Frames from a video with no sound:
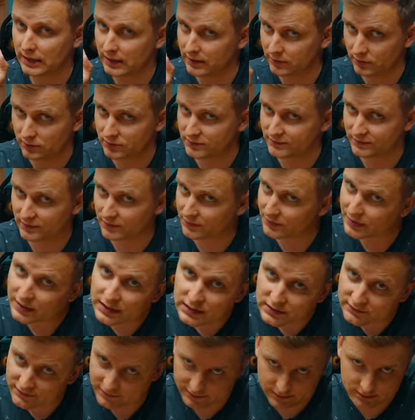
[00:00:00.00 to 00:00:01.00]
and useful
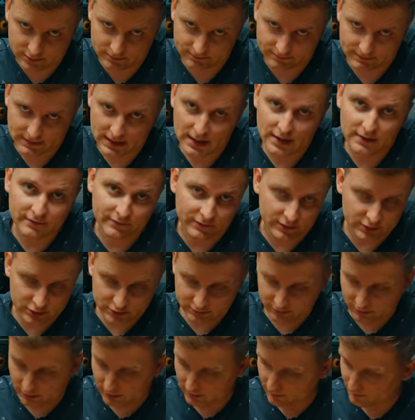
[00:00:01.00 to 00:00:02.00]
things for you. First
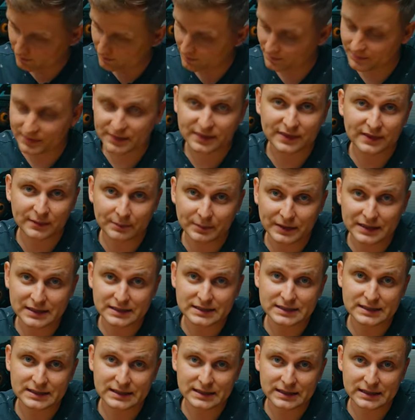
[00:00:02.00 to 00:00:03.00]
of all, the P
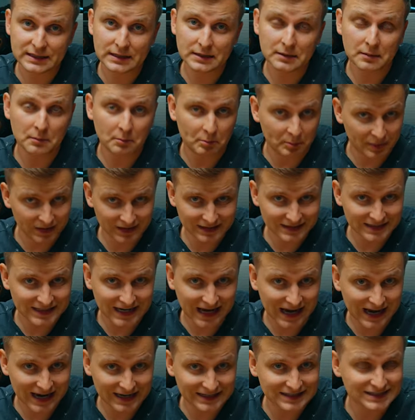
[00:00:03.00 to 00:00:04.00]
C build
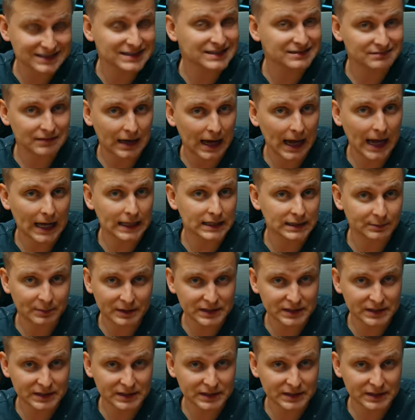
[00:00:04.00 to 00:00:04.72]
guides and